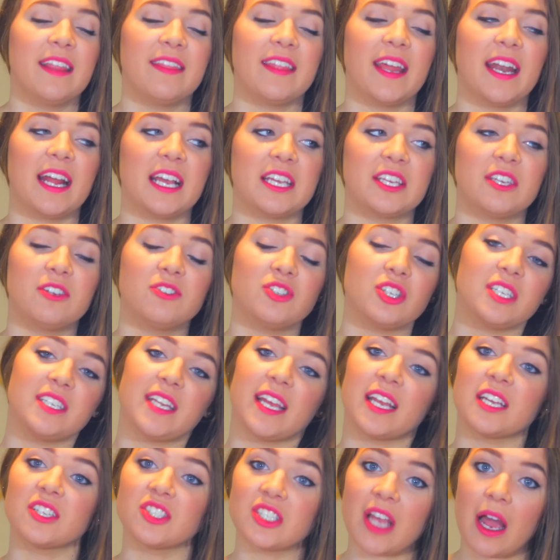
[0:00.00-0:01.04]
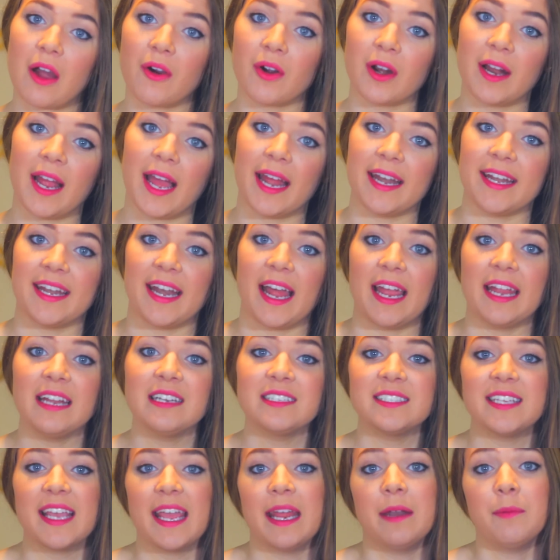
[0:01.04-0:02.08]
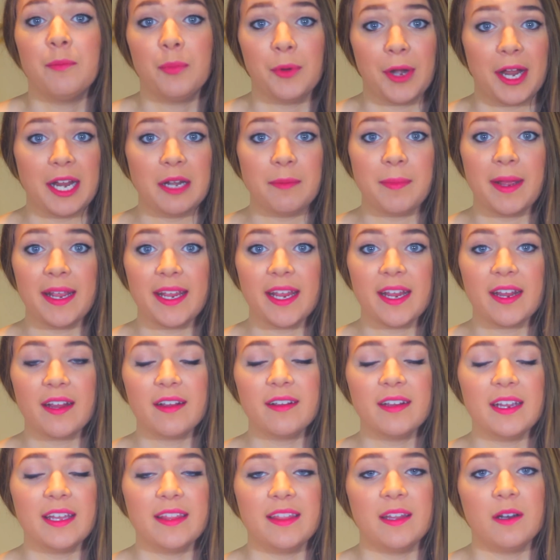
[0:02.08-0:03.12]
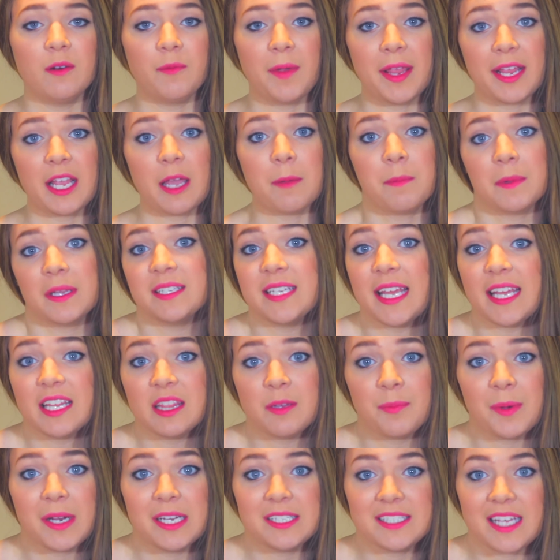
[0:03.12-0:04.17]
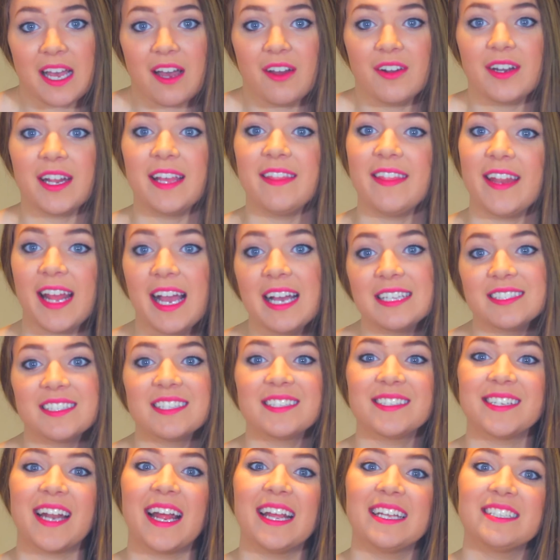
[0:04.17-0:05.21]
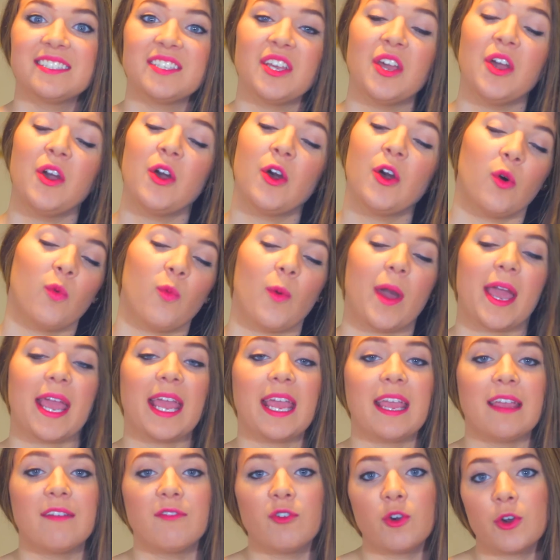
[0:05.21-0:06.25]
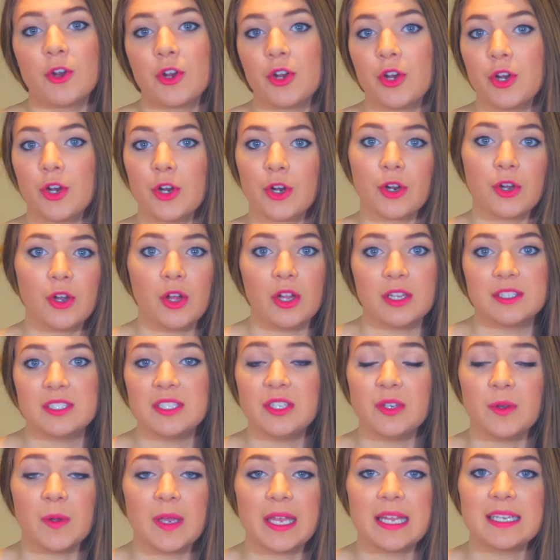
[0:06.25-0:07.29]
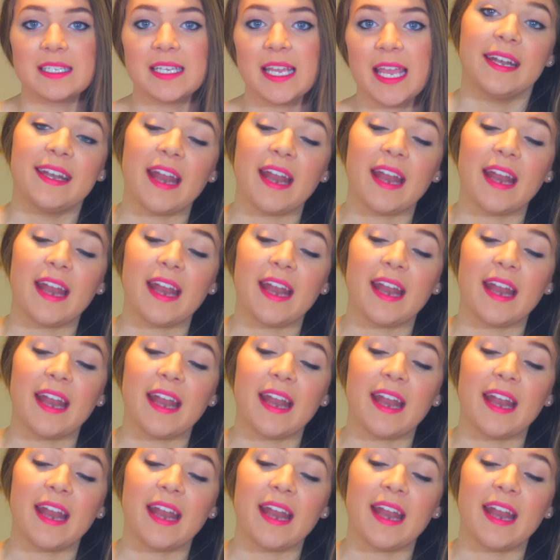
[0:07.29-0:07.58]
then I usually take a shower at night and braid my hair and then wake up and take the braids out, and then it has this nice wave or curl to it.